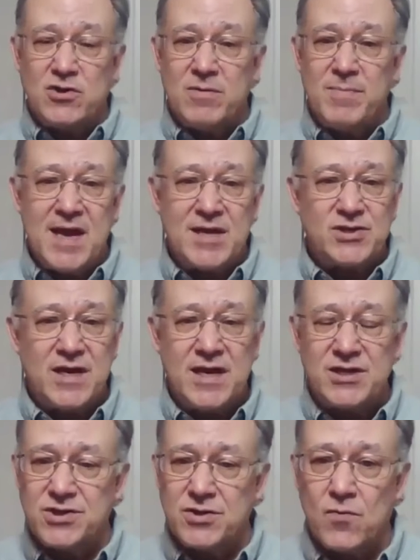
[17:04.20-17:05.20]
your
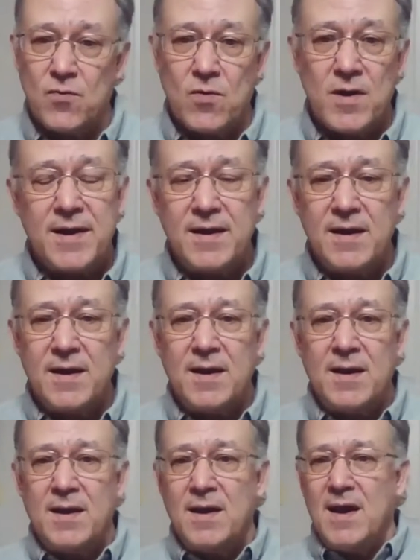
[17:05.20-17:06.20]
imagination run.
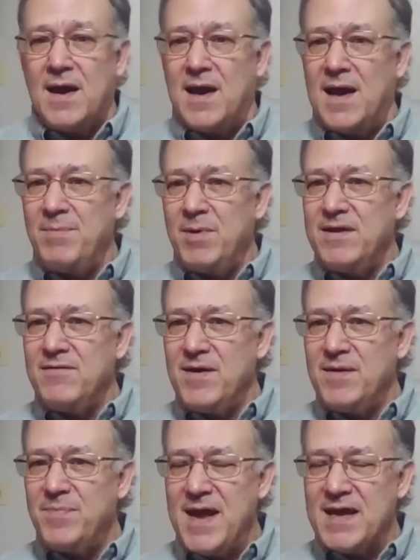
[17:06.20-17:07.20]
I believe
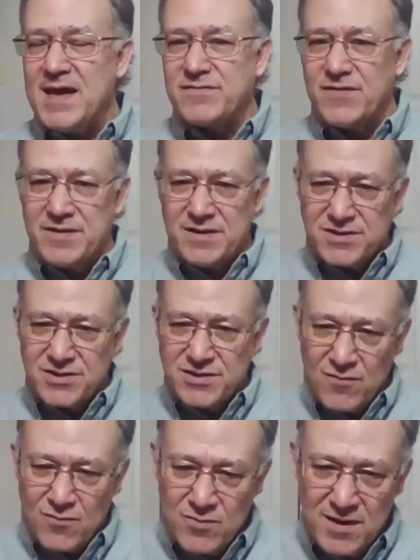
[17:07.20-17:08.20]
Onpassive, and this is
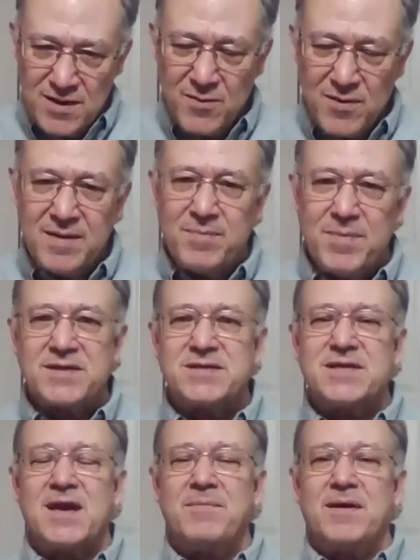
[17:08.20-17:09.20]
a really, really big
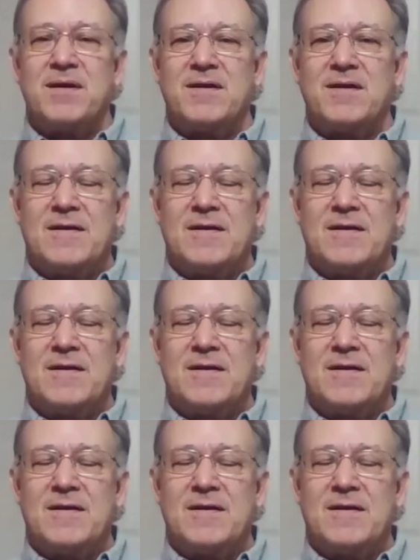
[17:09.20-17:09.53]
statement,